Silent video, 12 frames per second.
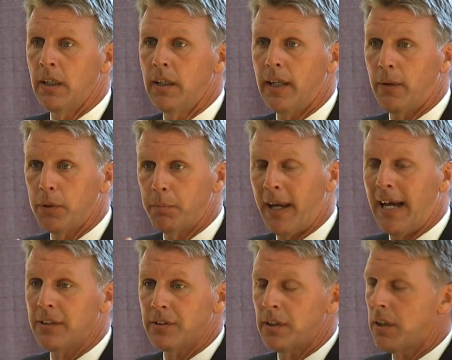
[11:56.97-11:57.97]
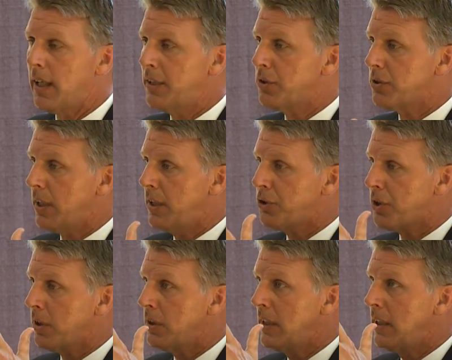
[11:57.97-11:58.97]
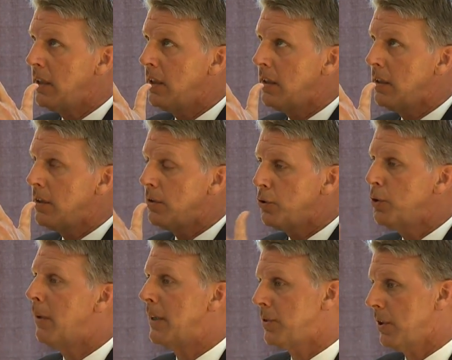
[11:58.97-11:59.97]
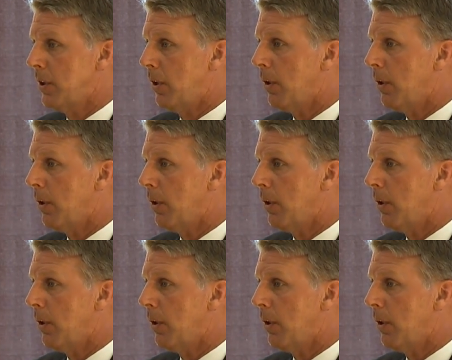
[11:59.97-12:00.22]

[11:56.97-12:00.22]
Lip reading: that was passed in the legislature 2 months ago